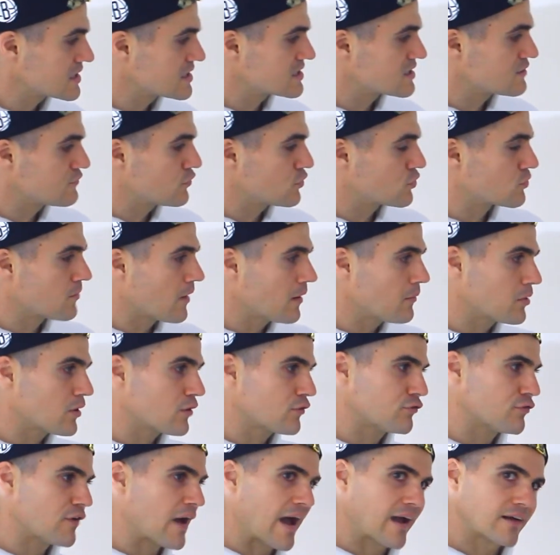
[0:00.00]
because if you remember
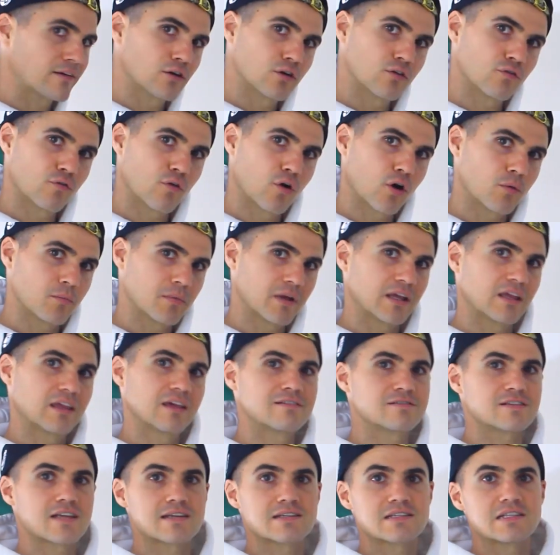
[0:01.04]
factored form, it
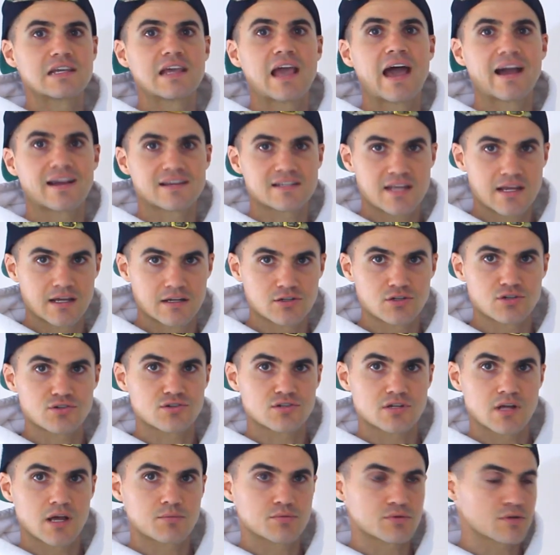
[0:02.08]
gives us the
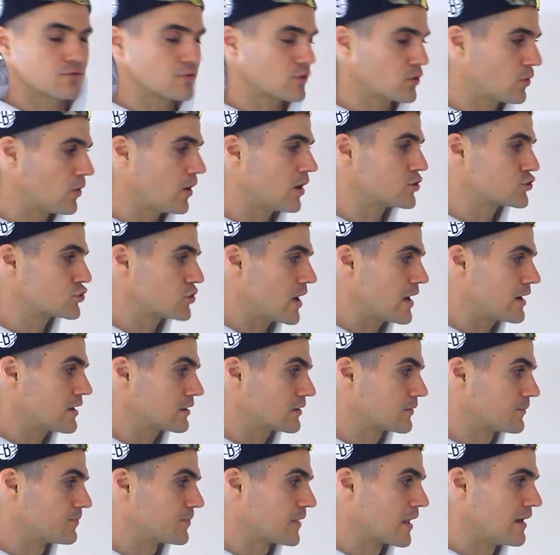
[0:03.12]
x-intercepts of a quadratic.
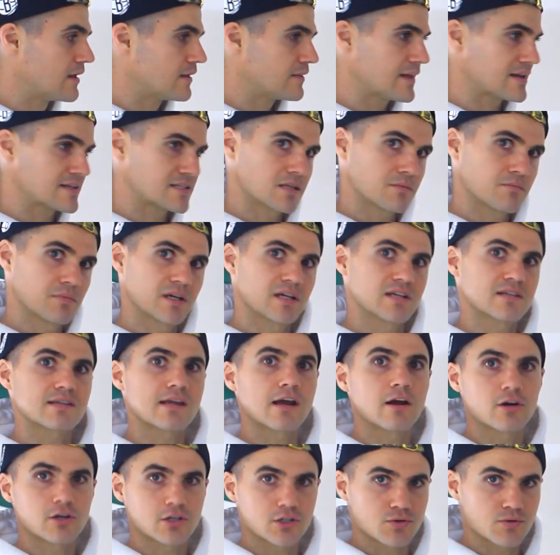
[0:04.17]
That's the biggest
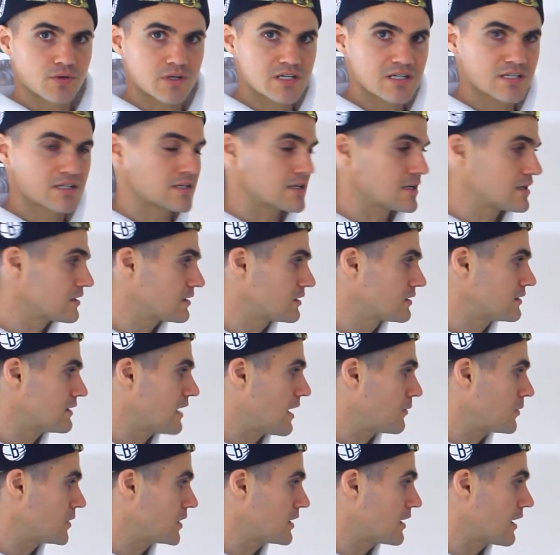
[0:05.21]
characteristic
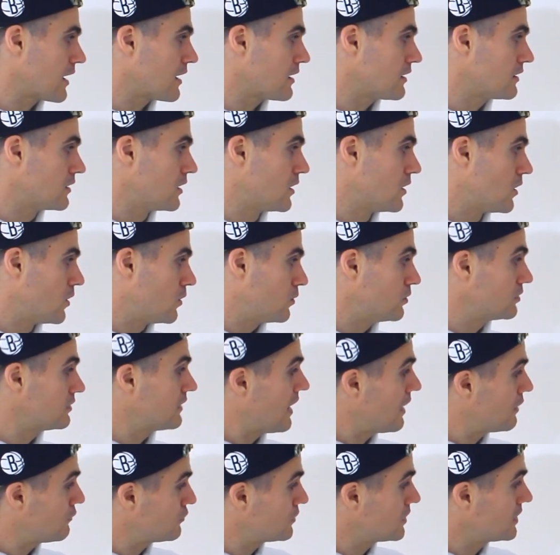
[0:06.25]
that we get. Well,
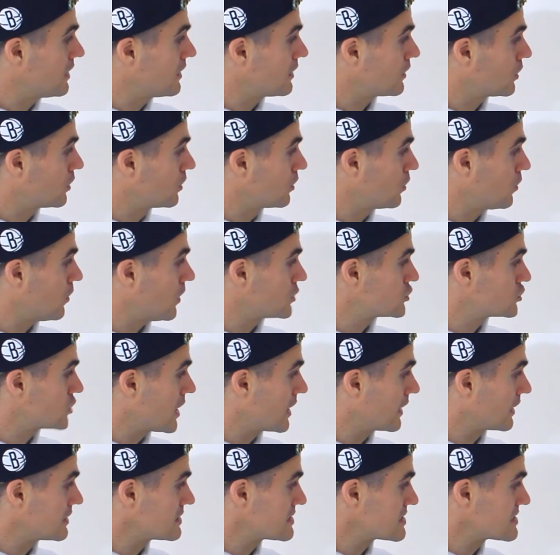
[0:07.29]
now if we get a
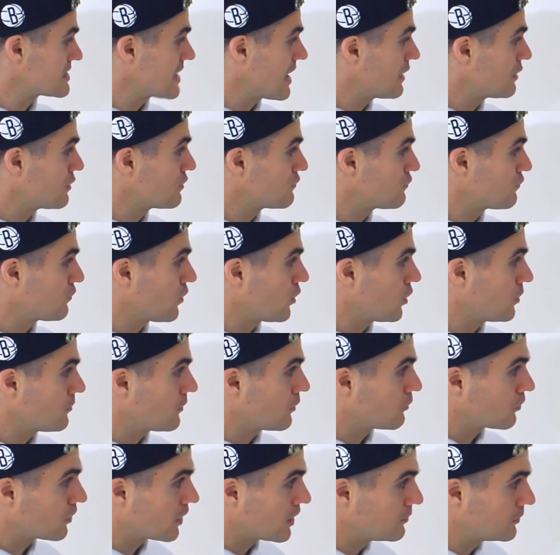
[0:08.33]
quadratic in standard form
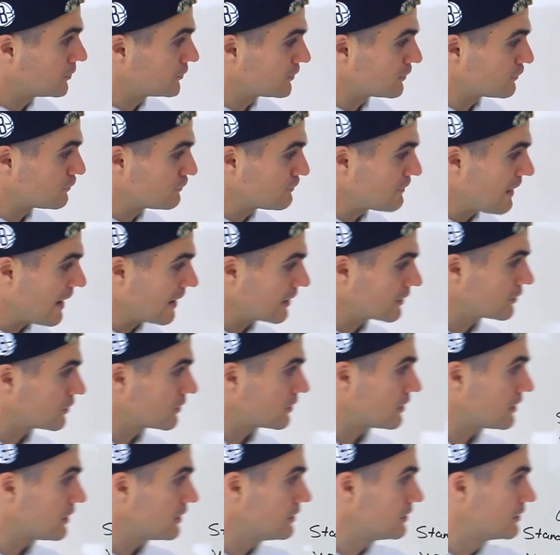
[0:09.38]
and we're able to factor
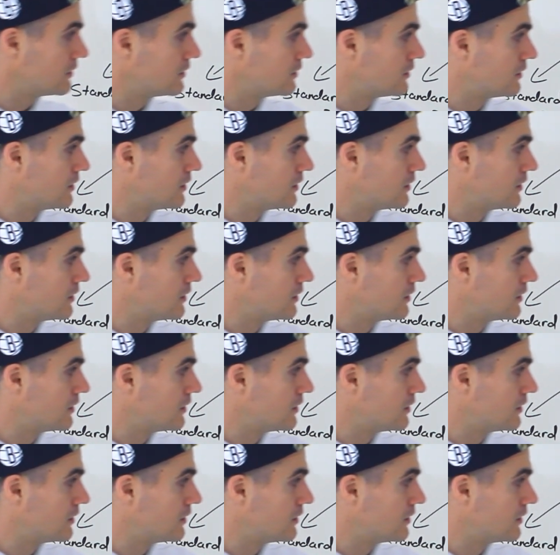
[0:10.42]
it,